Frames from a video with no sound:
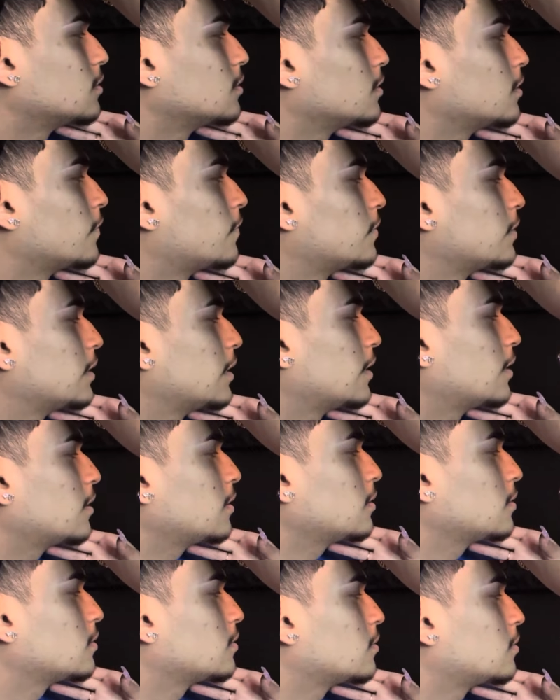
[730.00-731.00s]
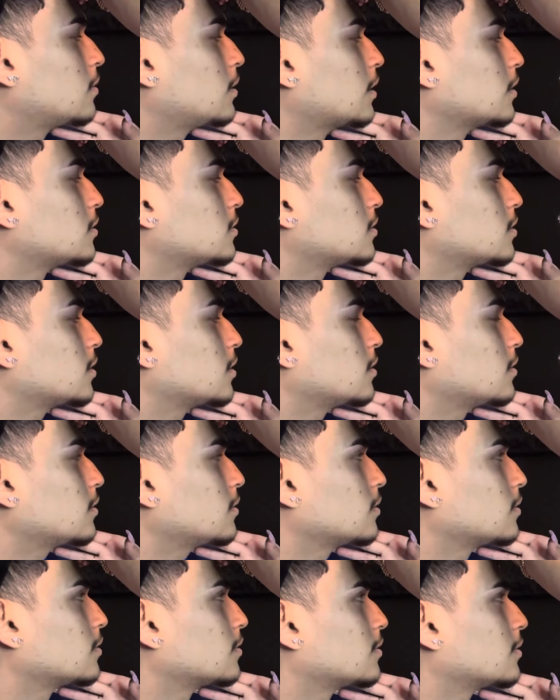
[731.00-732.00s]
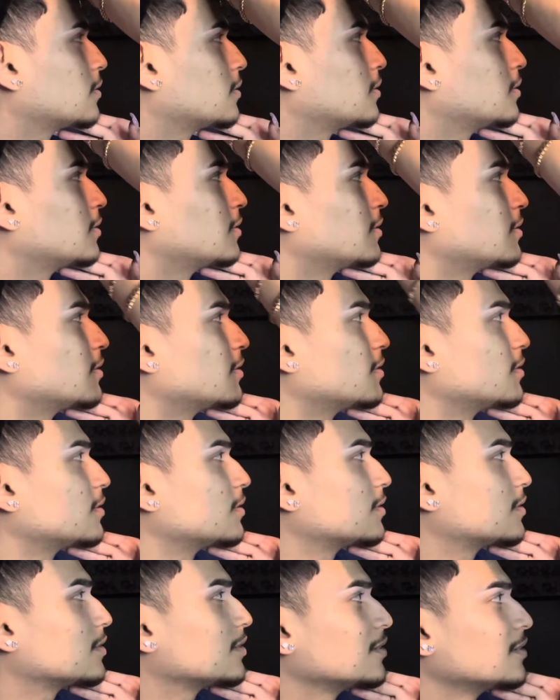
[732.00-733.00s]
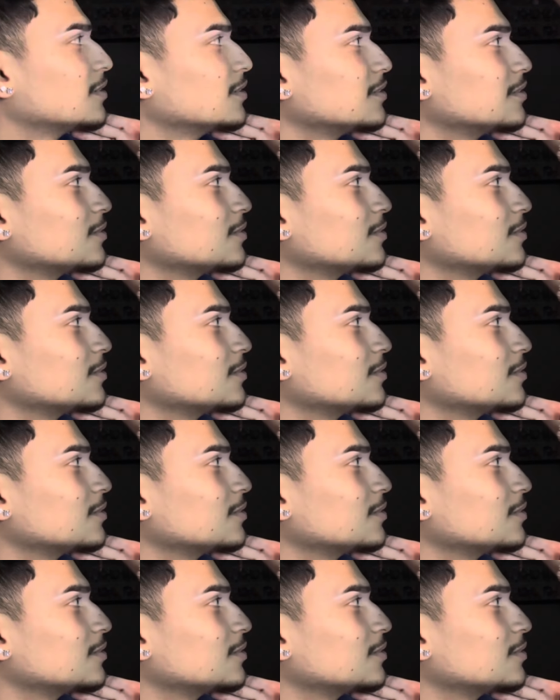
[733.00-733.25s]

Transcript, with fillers: of her dad or like scared, cause